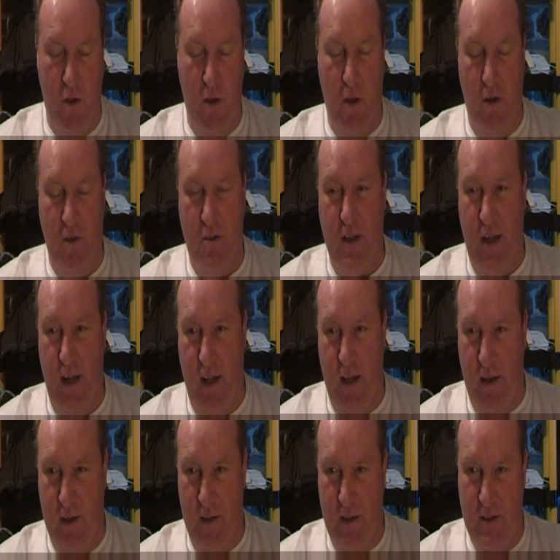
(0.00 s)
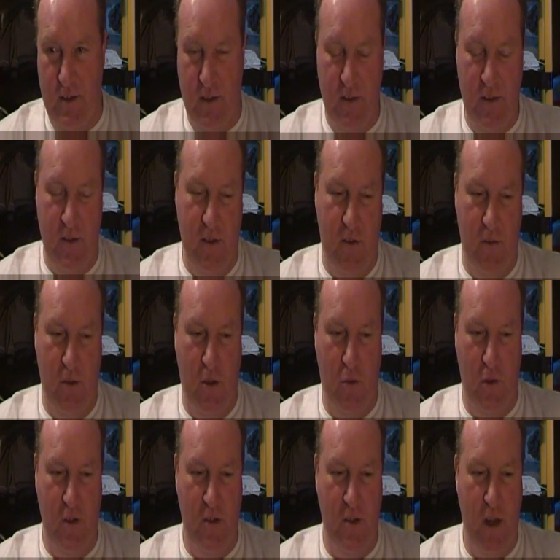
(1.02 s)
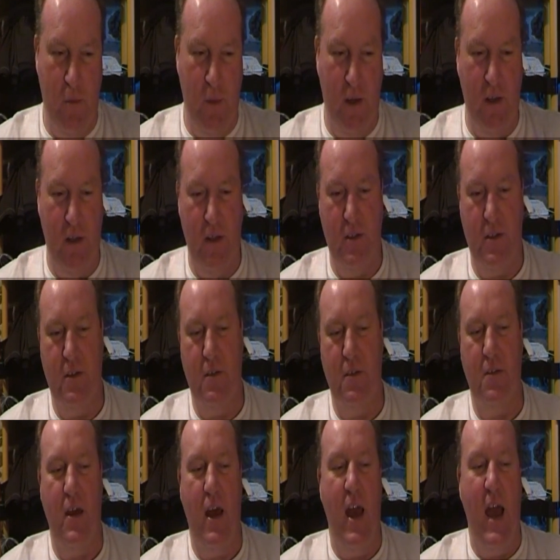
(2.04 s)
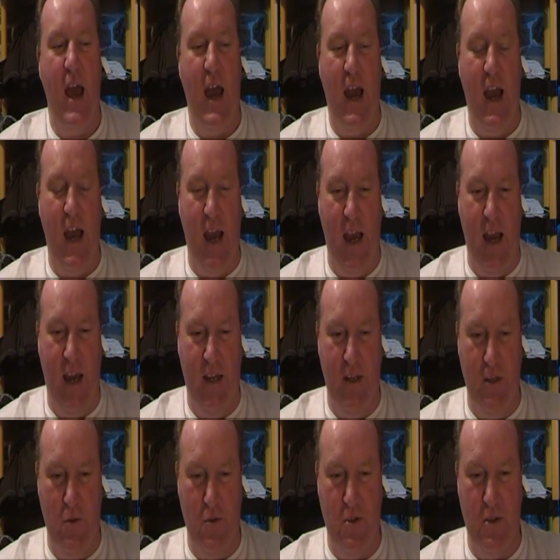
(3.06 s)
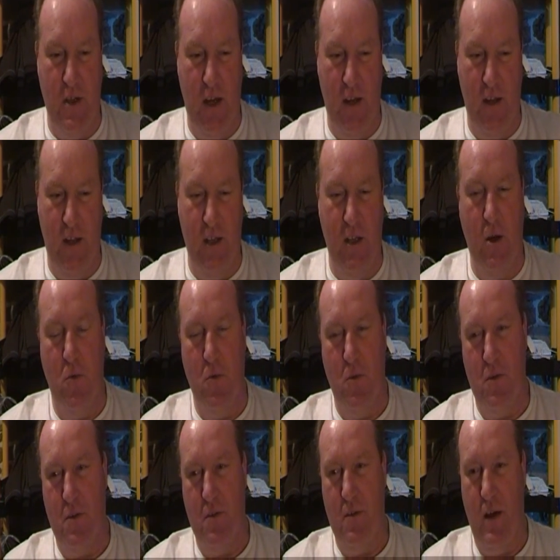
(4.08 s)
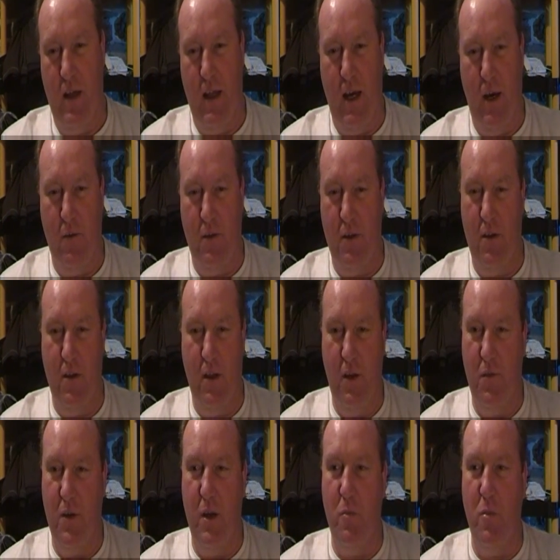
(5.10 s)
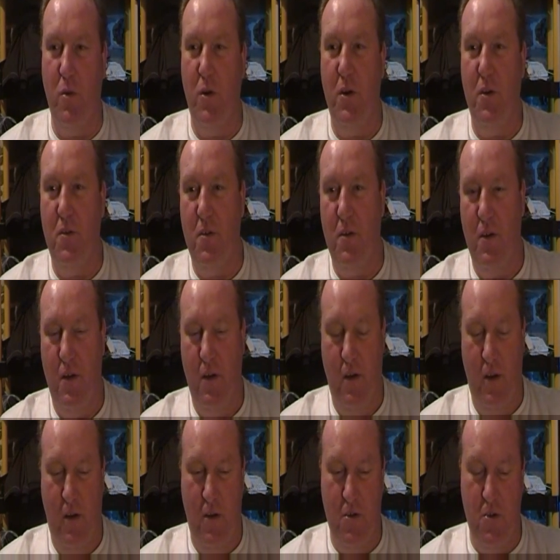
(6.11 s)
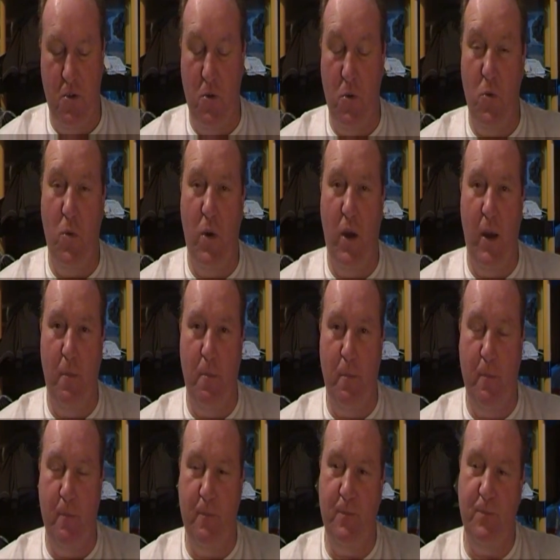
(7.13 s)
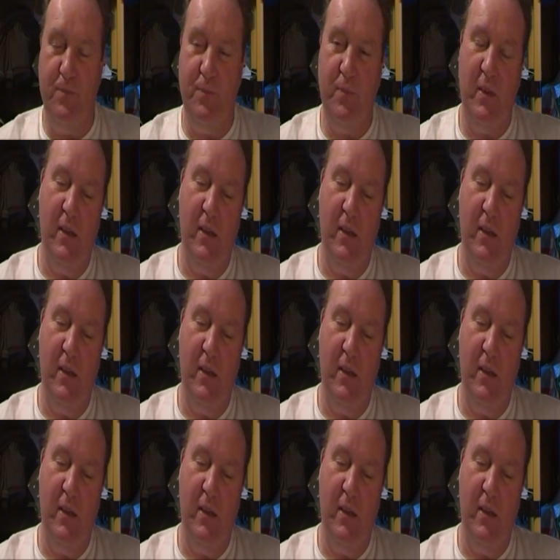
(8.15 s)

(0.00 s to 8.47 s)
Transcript: under non-sterile conditions, no containment conditions, and you certainly don't allow the delivery boys to